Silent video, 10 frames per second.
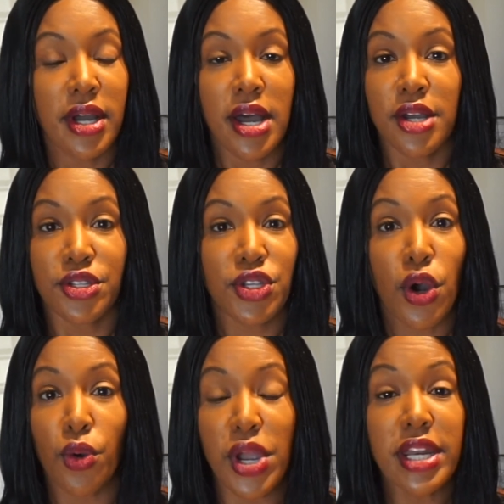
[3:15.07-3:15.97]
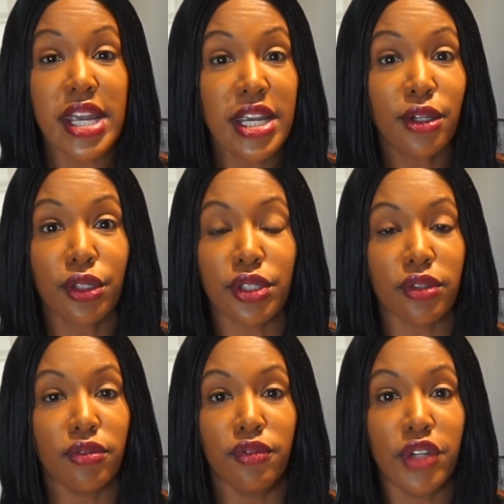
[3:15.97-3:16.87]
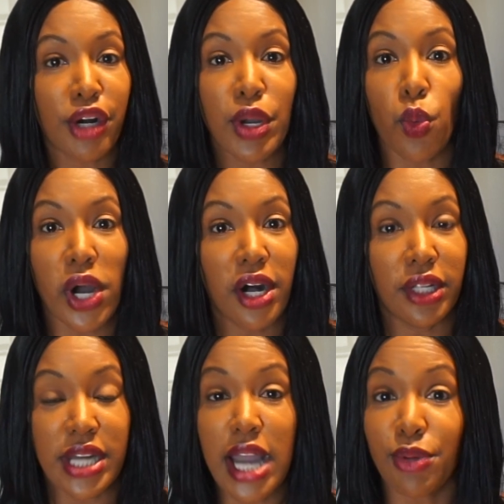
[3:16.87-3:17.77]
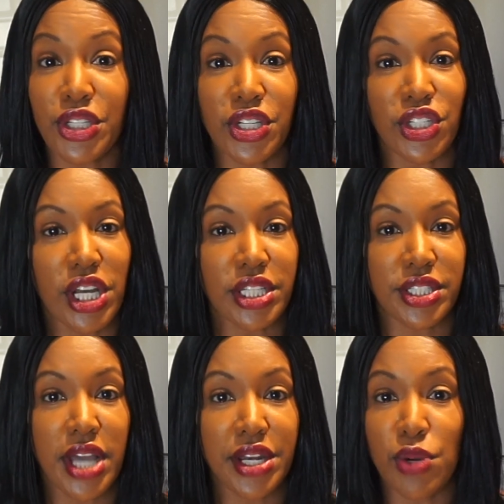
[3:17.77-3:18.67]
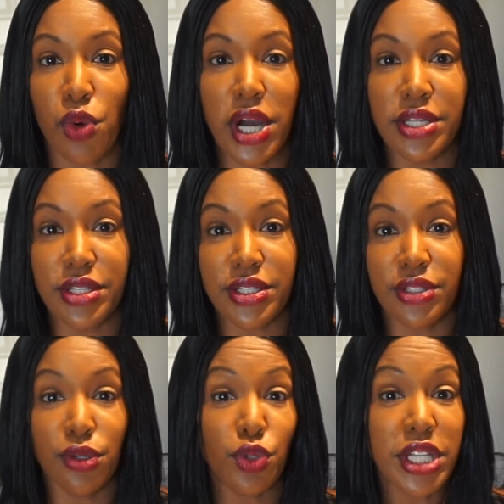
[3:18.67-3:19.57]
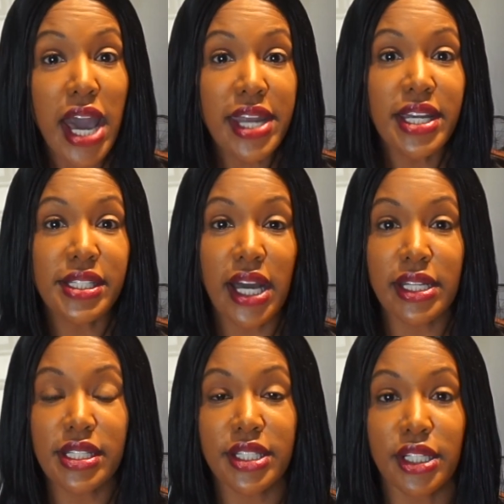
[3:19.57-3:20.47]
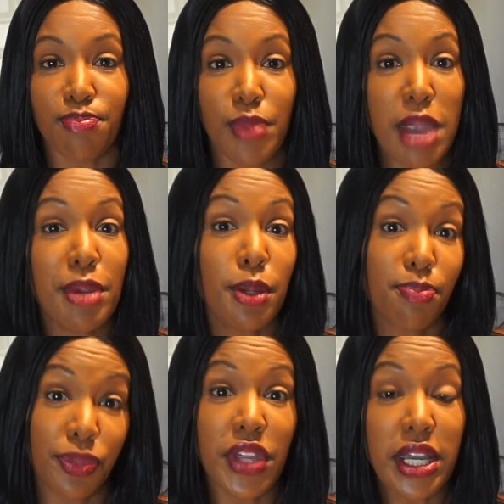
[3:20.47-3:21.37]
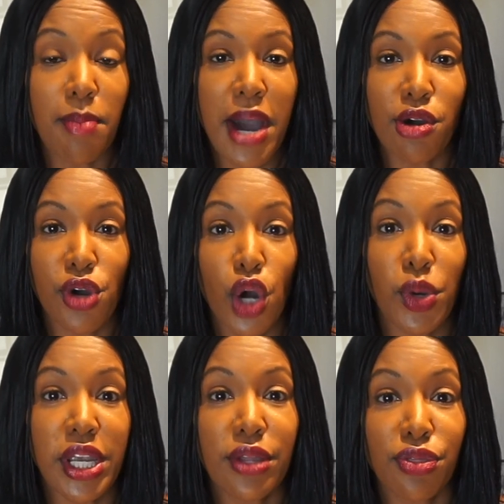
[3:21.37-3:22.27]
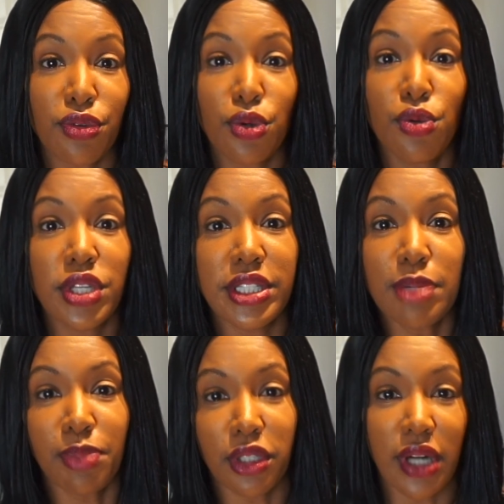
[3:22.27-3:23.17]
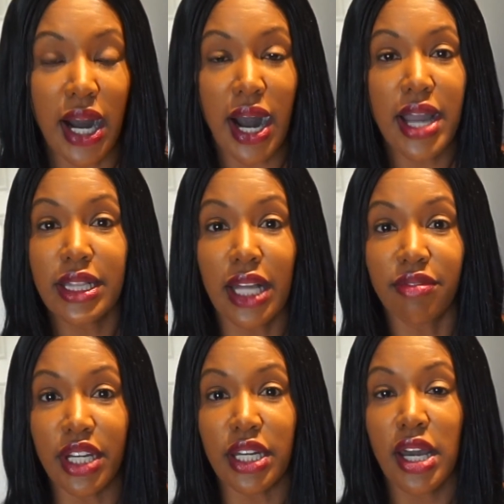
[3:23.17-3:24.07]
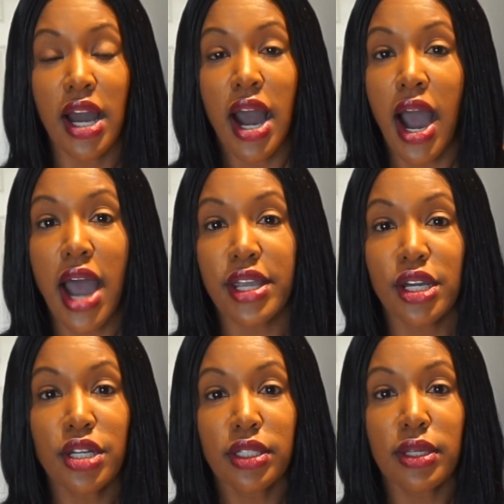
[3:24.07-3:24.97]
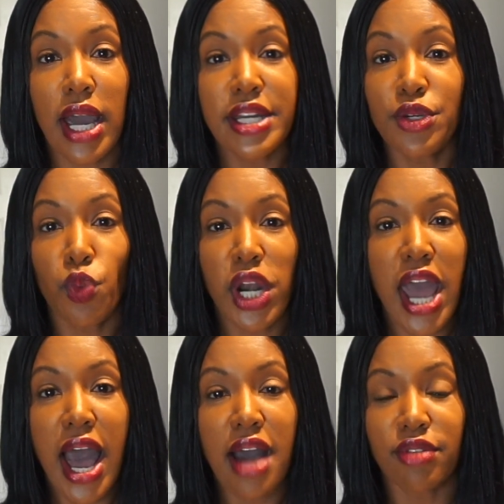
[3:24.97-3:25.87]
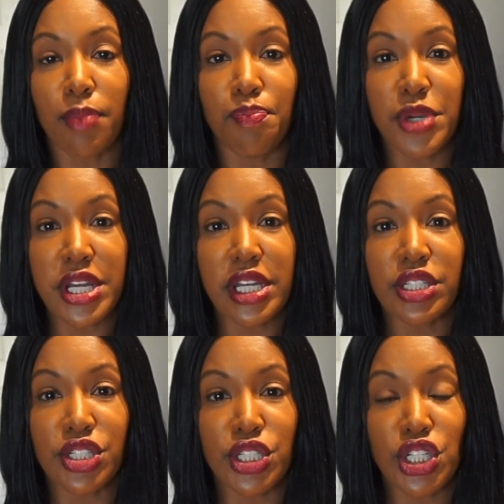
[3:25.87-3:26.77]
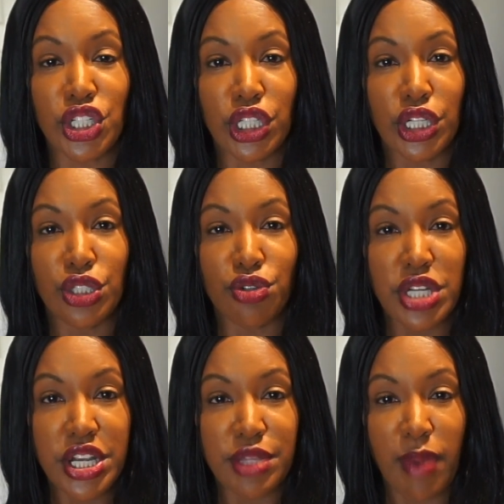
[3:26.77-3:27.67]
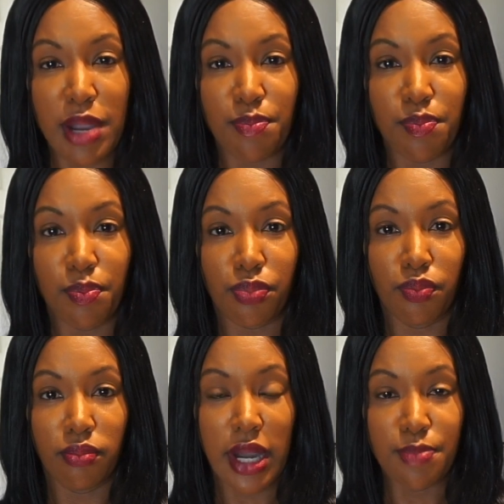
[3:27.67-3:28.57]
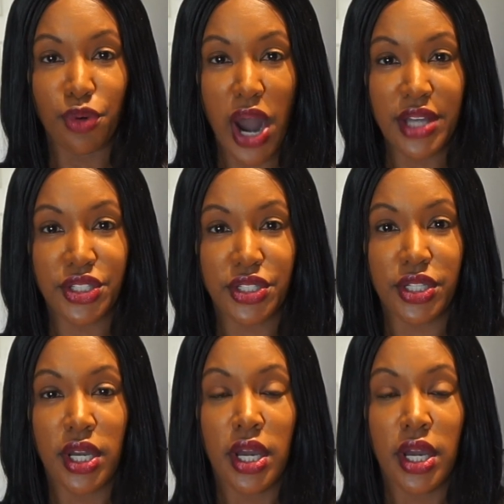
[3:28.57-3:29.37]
So it healed very well, and I would suggest anyone who's getting it done to maybe think about going in through the nipple. I love it. I didn't want to have a big incision underneath my breast,